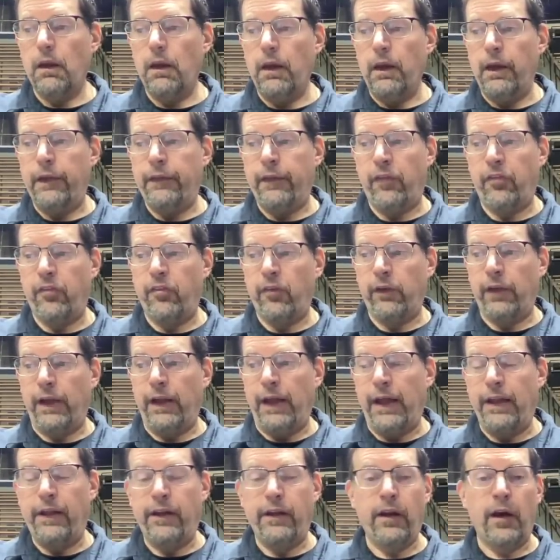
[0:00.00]
and they still
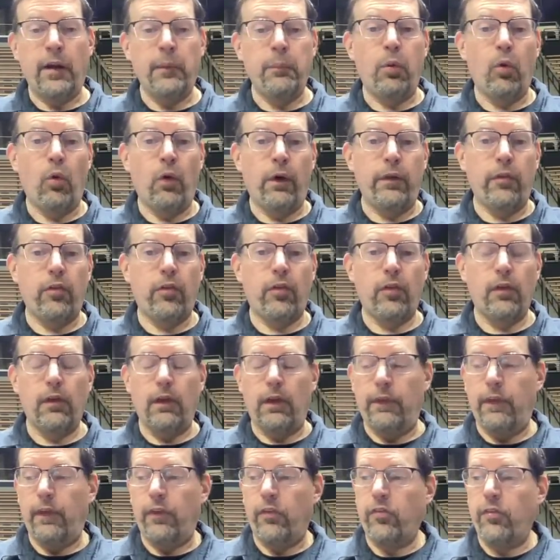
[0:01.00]
get 89 points,
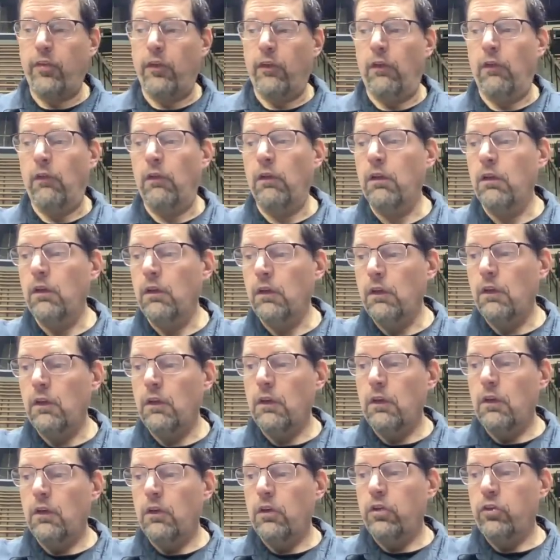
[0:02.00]
and they still
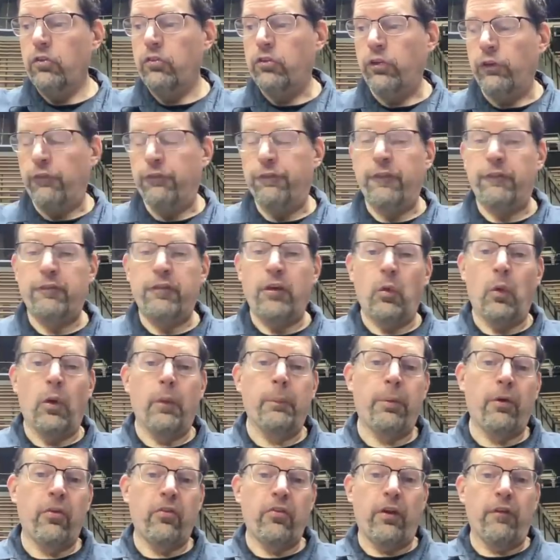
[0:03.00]
shoot
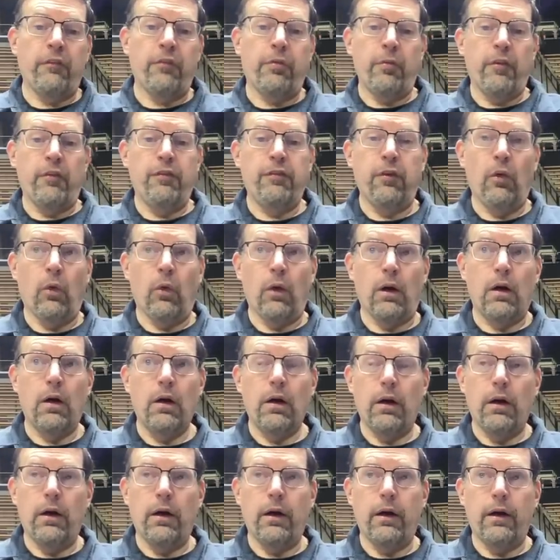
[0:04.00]
51% from the floor.
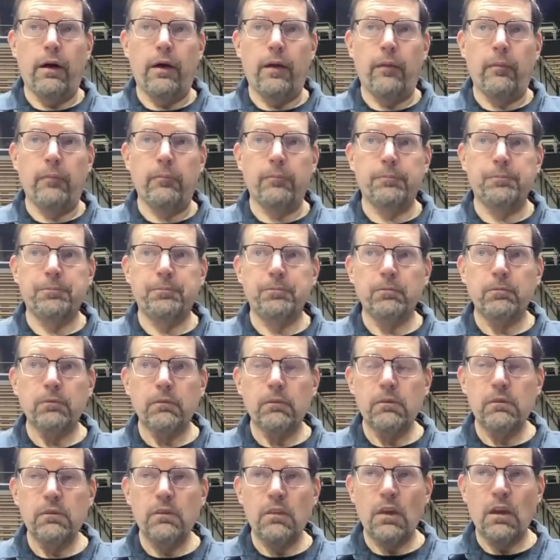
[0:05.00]
Um,
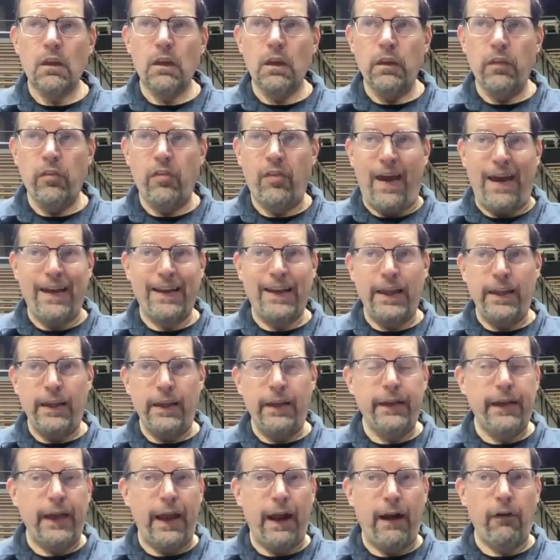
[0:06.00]
Zach
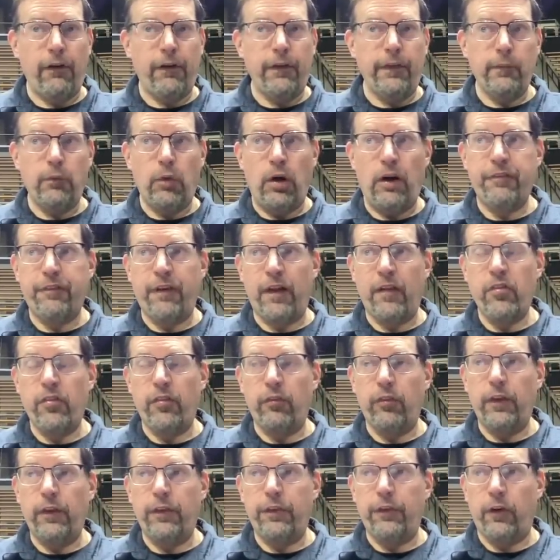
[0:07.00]
Edey carried them
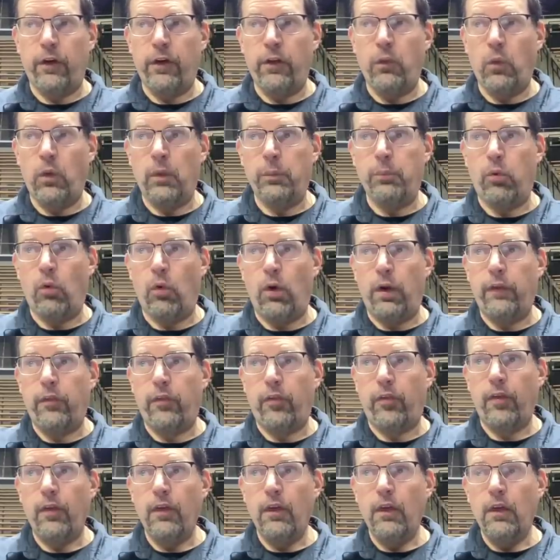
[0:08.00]
offensively, 31
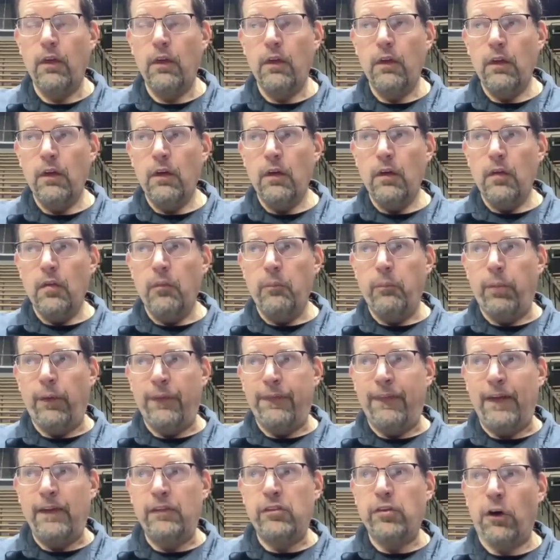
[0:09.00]
points,
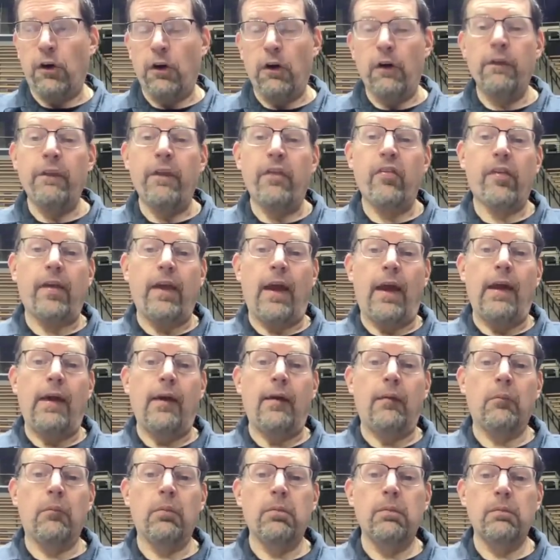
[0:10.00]
but they turned this
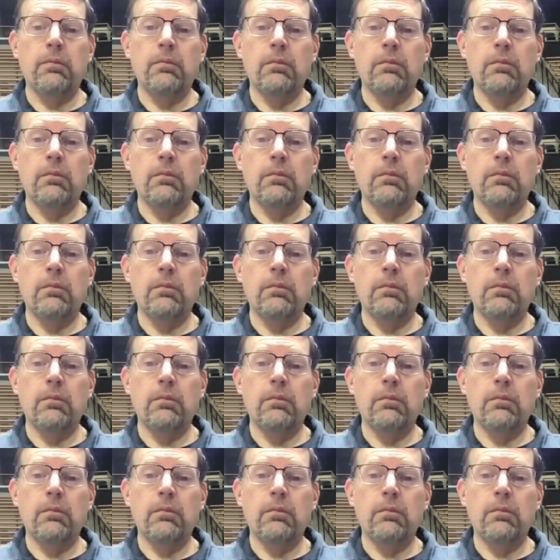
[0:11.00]
game